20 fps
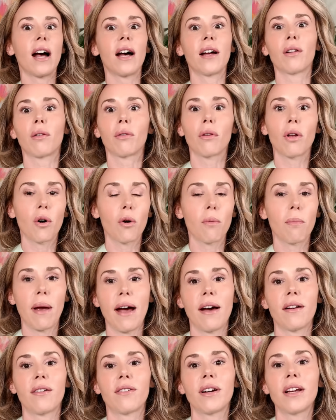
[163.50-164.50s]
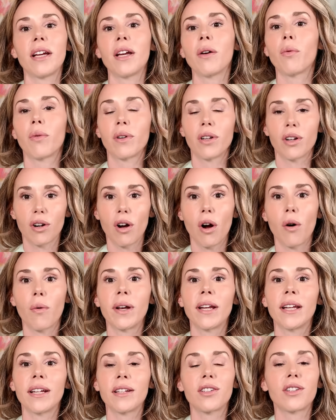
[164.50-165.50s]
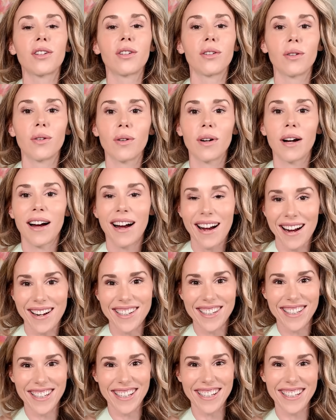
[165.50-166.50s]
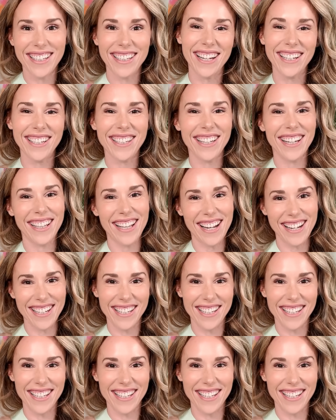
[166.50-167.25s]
on low battery when you're going into a high stakes test like the